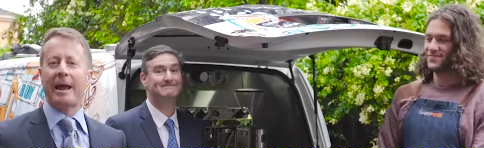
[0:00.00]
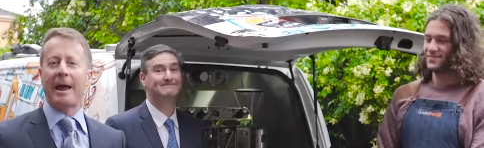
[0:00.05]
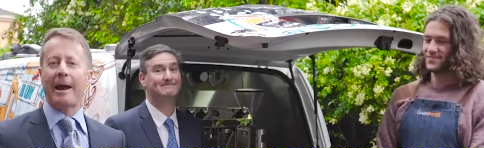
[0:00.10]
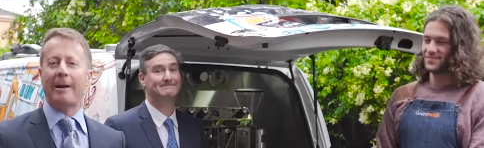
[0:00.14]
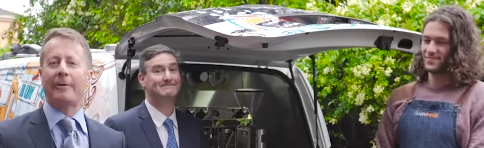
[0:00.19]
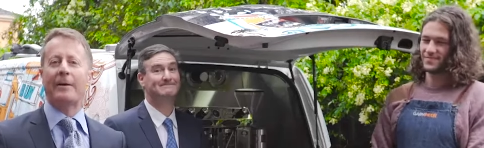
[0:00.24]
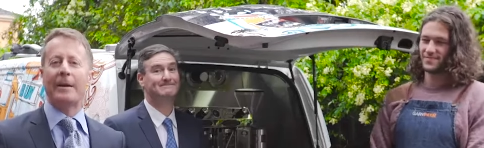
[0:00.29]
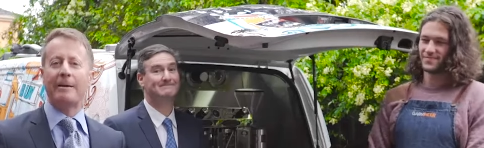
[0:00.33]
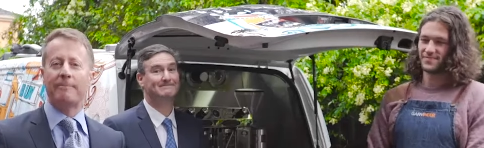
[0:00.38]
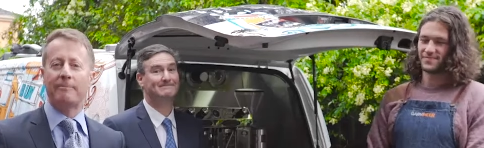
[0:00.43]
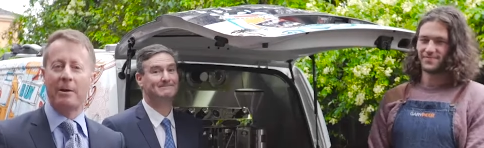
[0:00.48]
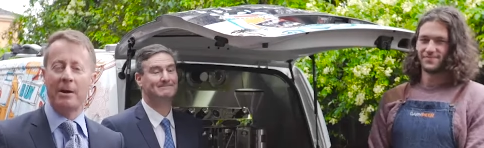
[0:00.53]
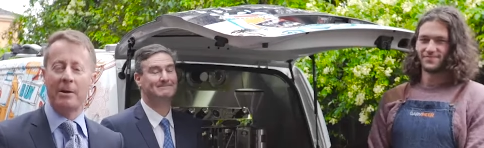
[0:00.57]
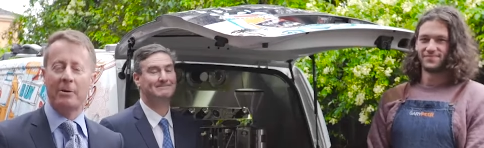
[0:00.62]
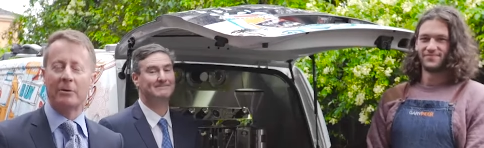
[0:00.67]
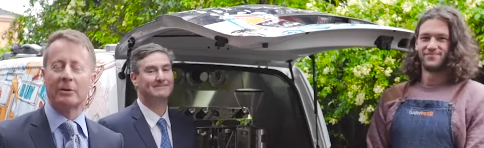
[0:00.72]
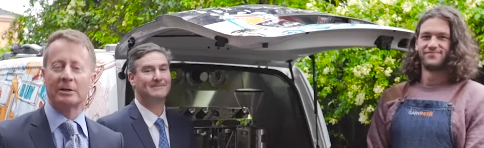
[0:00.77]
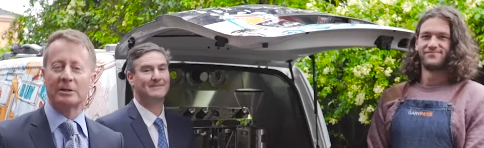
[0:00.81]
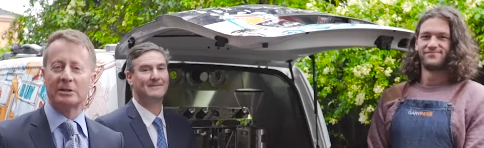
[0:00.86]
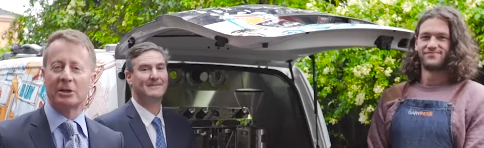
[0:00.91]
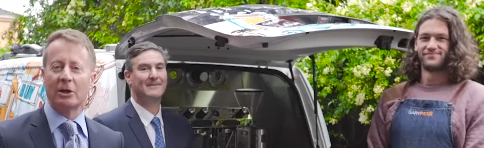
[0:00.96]
Speaker 1: Gary
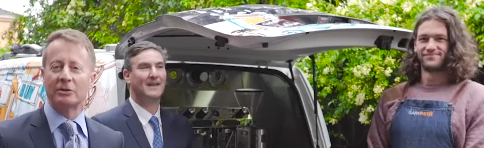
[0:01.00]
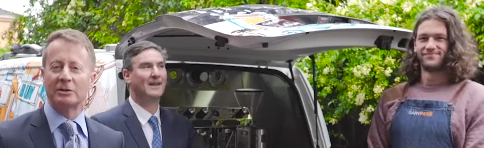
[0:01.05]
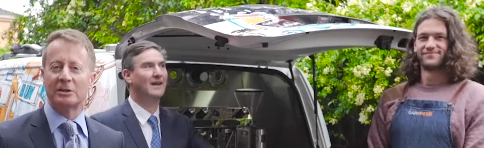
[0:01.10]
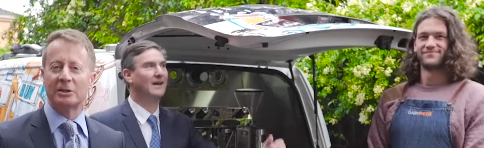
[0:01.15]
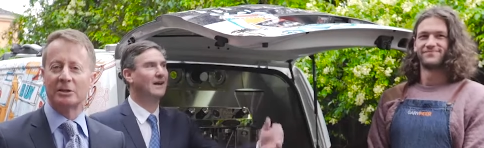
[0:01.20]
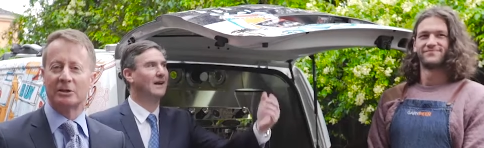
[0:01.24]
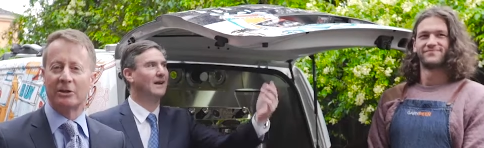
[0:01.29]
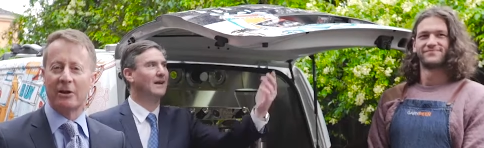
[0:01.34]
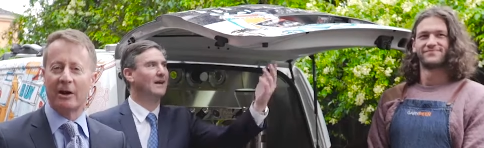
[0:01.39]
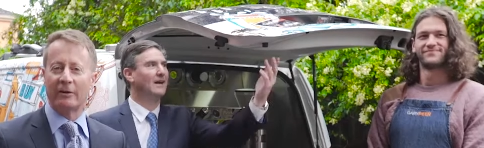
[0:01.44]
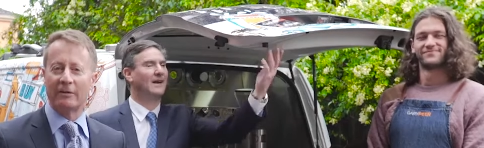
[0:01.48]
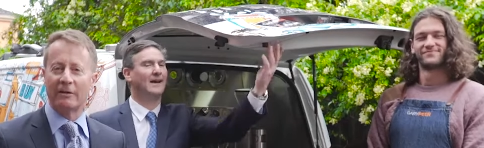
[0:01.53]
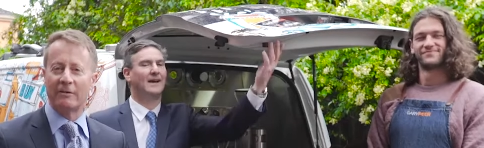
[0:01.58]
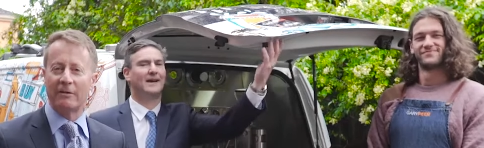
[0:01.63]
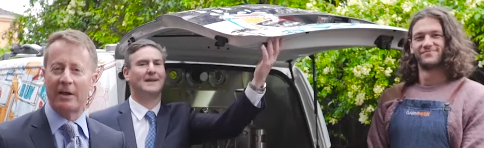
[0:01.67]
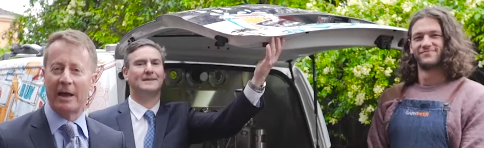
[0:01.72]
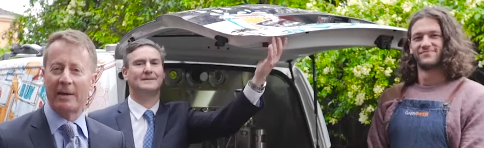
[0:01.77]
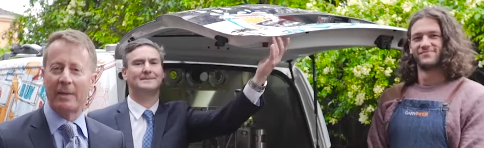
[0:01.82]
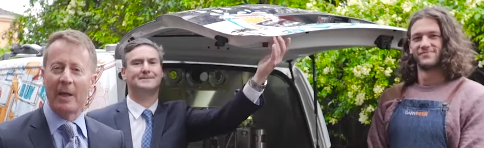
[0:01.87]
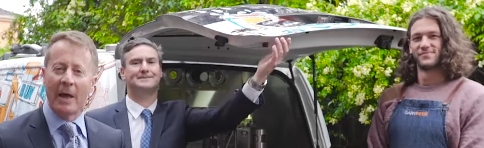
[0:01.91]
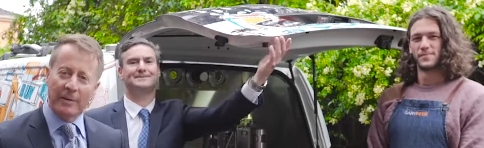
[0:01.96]
Peer and Associates
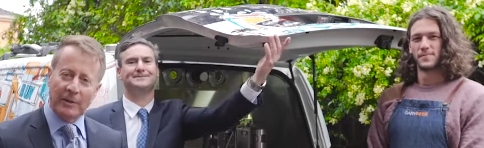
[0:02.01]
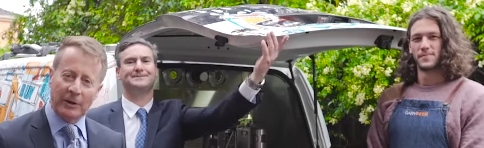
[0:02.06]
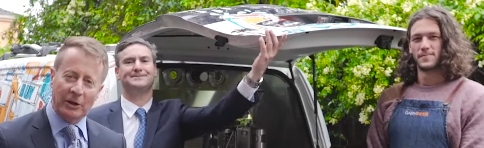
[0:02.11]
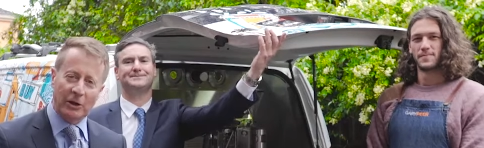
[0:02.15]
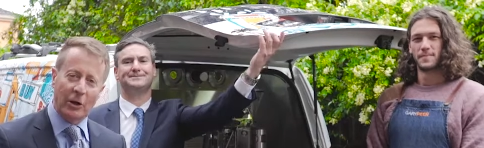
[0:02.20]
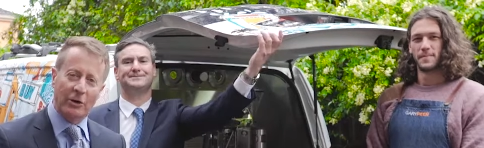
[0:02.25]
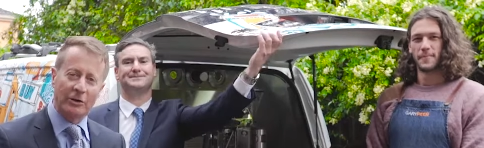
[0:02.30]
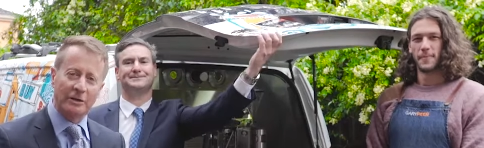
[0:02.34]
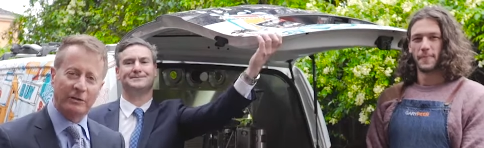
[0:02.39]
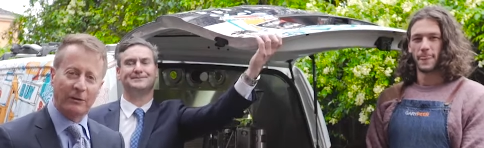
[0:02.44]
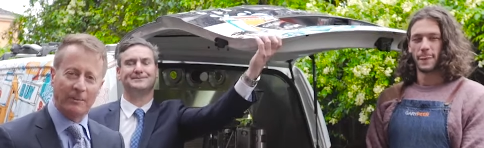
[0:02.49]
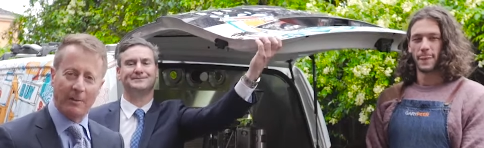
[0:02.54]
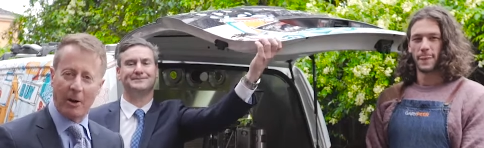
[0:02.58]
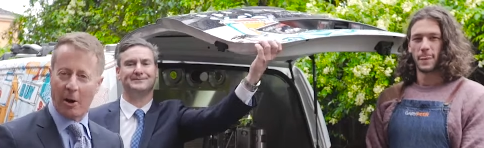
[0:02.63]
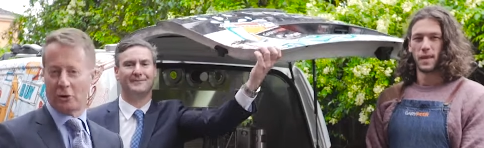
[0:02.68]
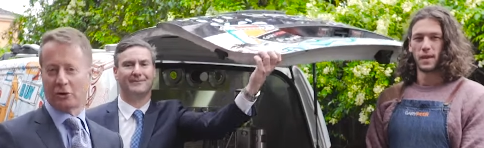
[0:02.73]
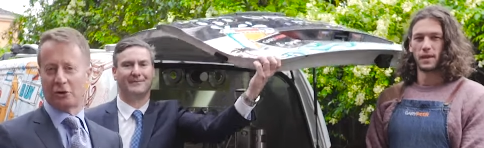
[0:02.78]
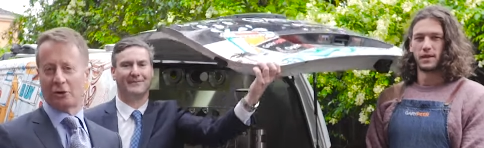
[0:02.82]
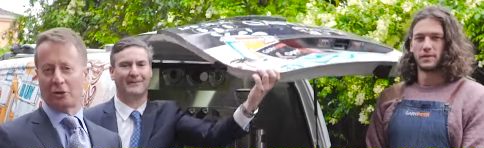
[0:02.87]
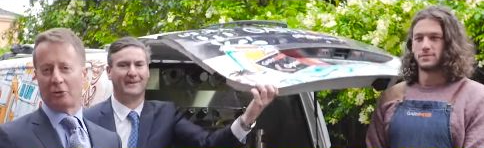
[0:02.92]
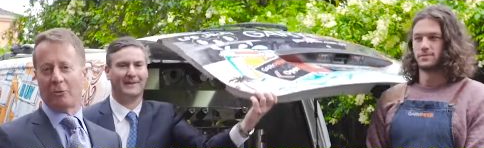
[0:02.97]
coffee van that goes
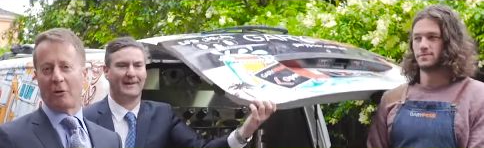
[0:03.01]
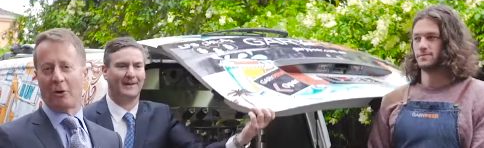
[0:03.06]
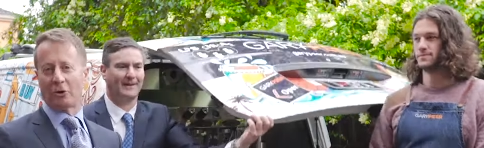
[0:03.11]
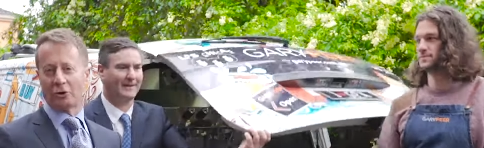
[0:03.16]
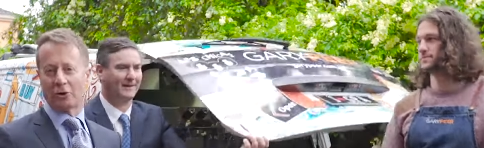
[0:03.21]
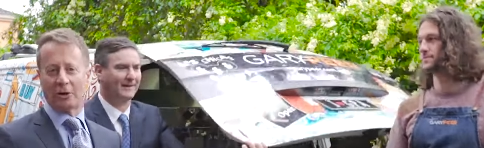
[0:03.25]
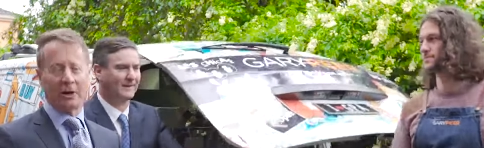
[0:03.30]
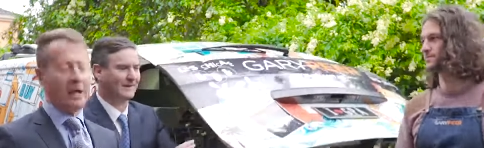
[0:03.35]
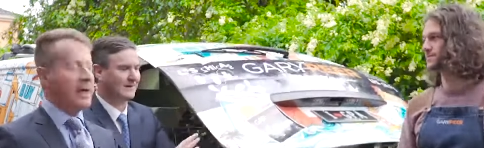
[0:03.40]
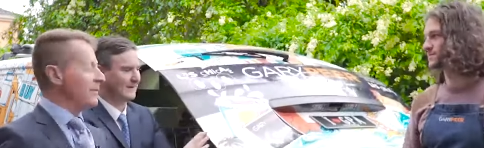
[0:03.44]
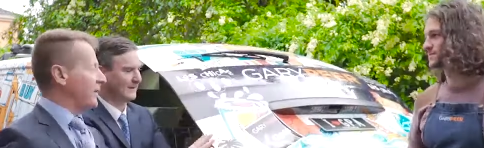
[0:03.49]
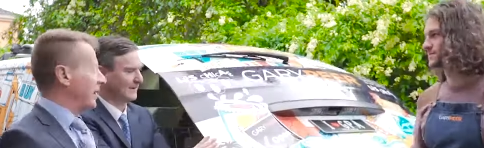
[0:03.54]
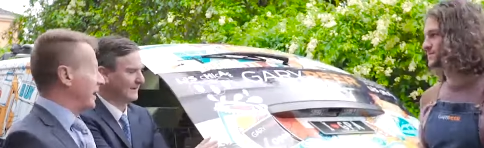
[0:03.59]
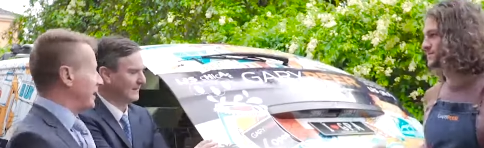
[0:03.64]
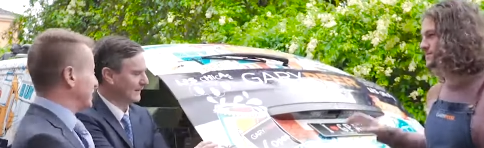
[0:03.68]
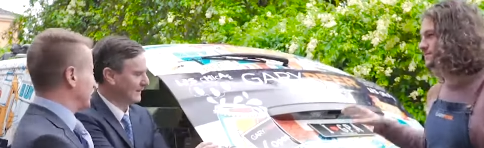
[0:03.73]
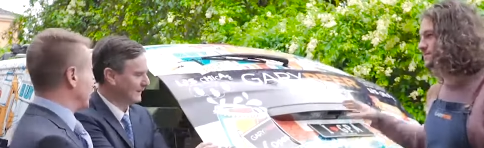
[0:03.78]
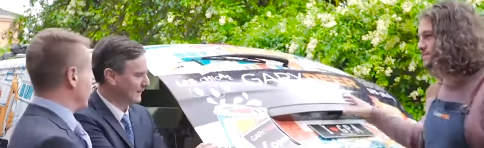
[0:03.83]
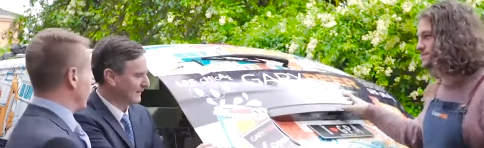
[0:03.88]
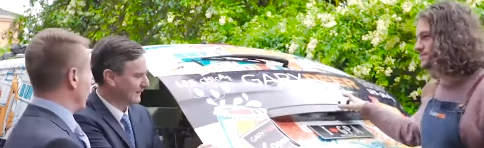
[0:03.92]
from auction to auction that has